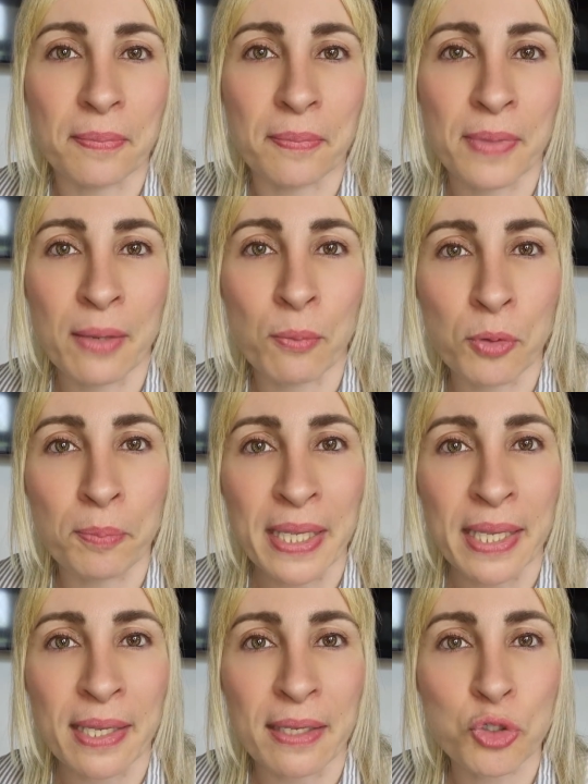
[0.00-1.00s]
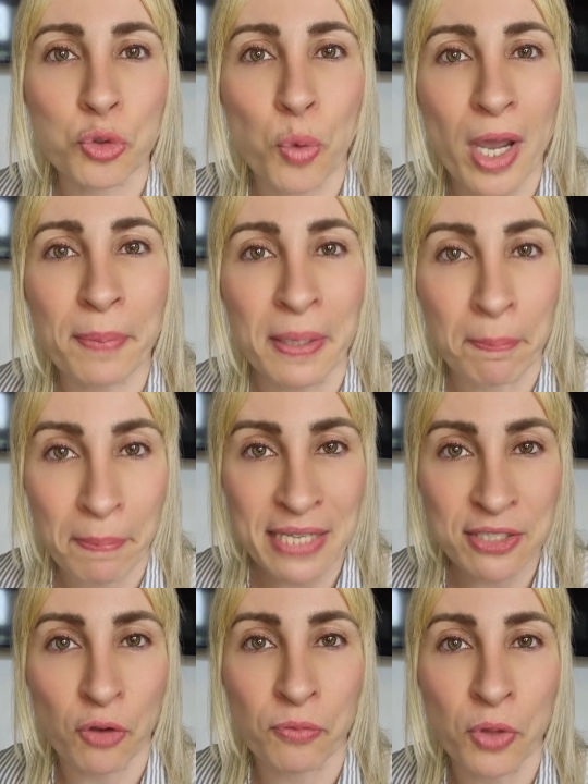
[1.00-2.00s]
They will be swiping
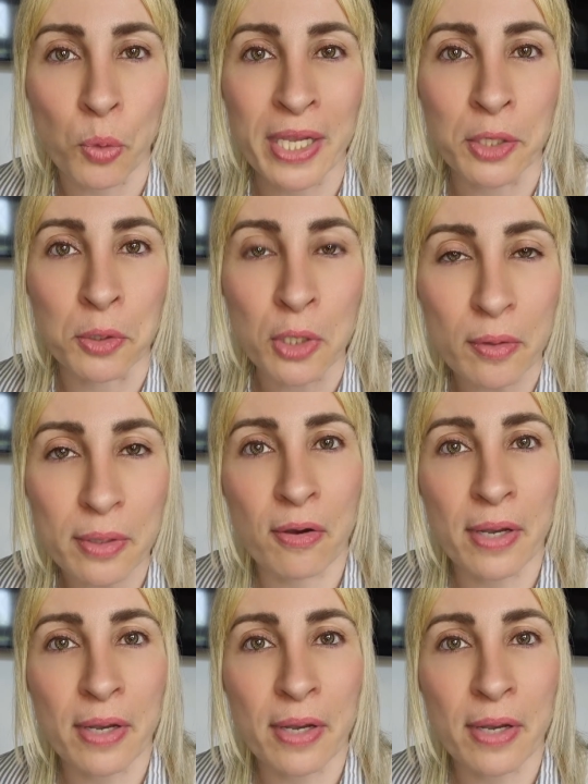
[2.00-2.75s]
based on the way you look.